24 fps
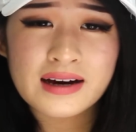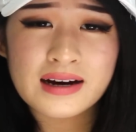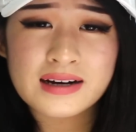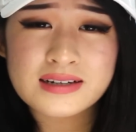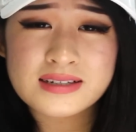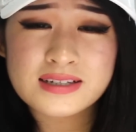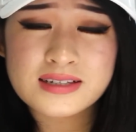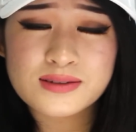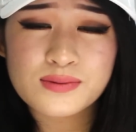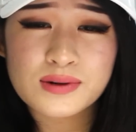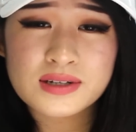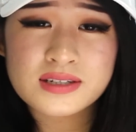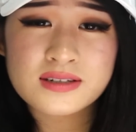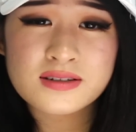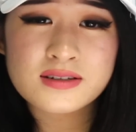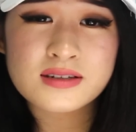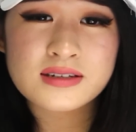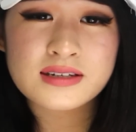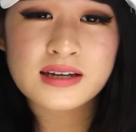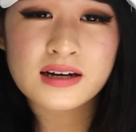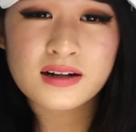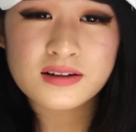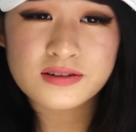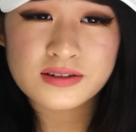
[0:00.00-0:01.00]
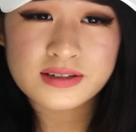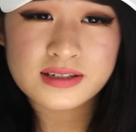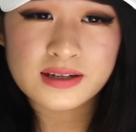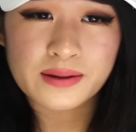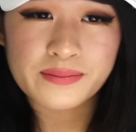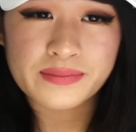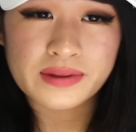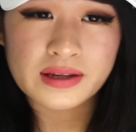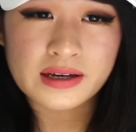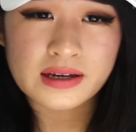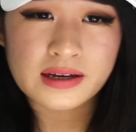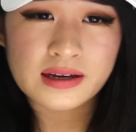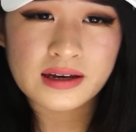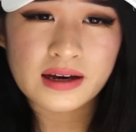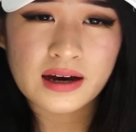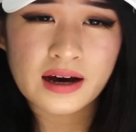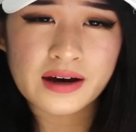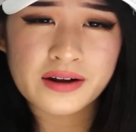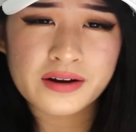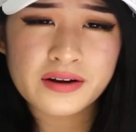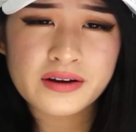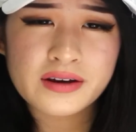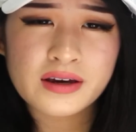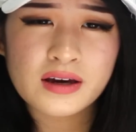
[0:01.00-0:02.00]
I just wanted to tell you something.
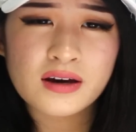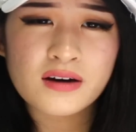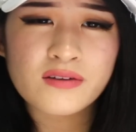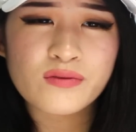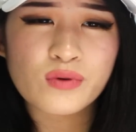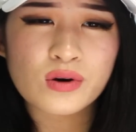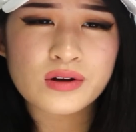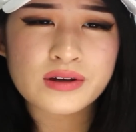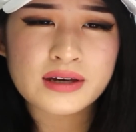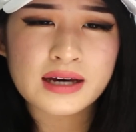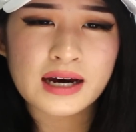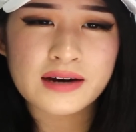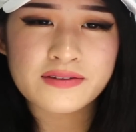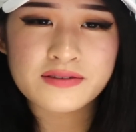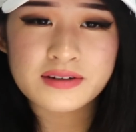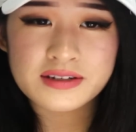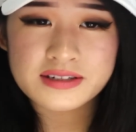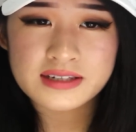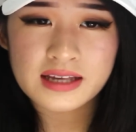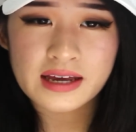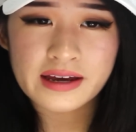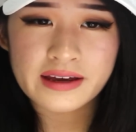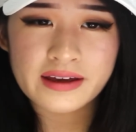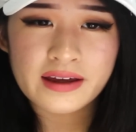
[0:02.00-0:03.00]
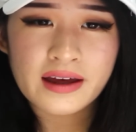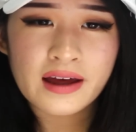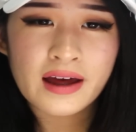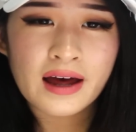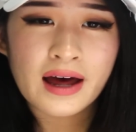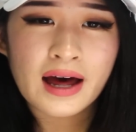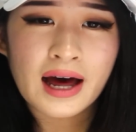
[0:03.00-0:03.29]
I don't care what you have to say.